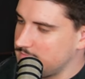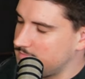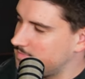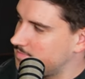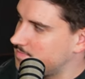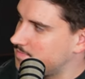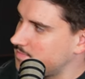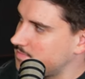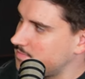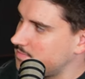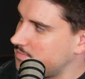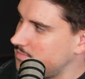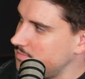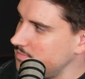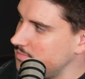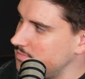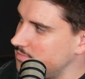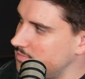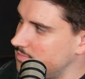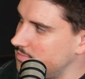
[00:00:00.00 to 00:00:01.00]

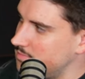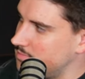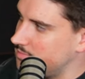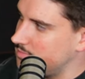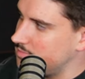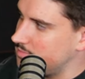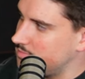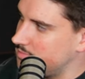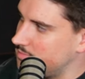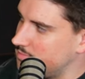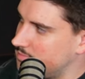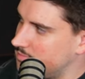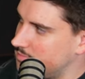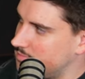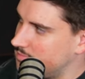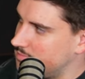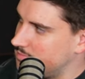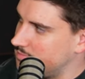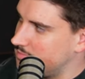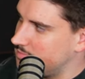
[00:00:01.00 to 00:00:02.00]

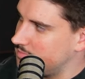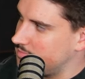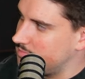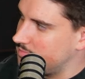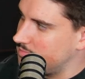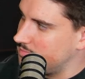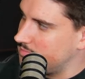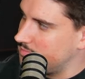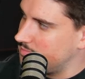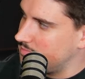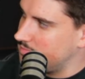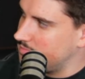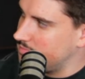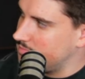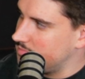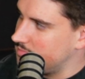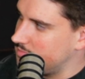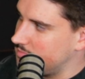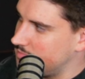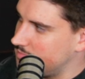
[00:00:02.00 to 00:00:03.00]

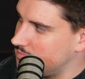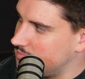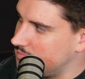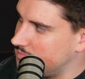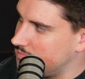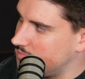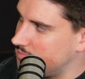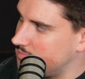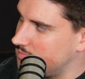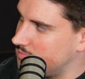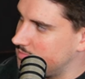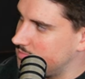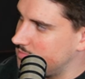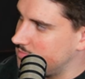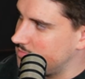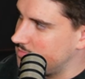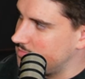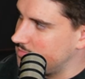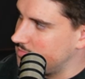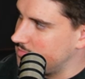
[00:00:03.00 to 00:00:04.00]

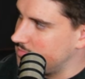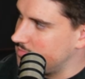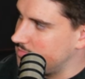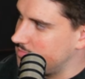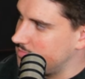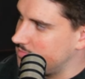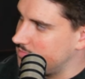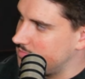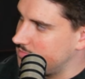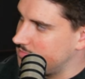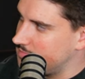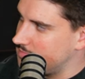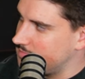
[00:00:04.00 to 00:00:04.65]
[no speech]